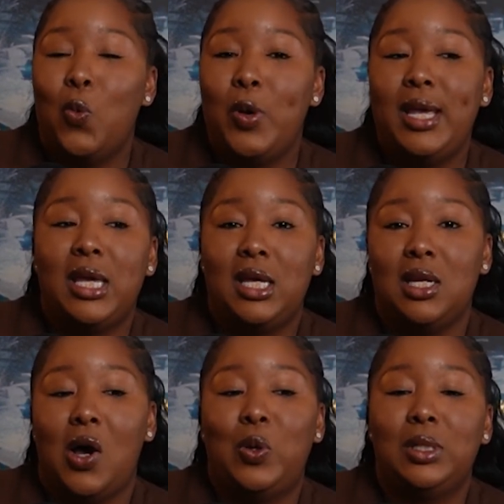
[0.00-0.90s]
we can
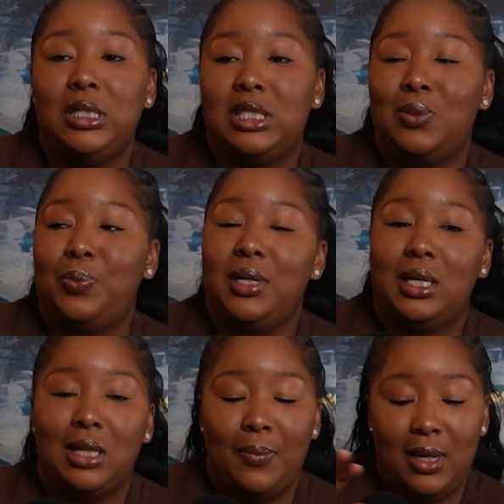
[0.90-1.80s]
only
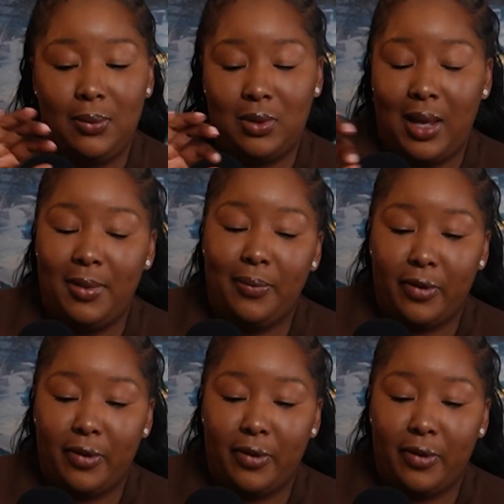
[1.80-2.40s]
speak. Let me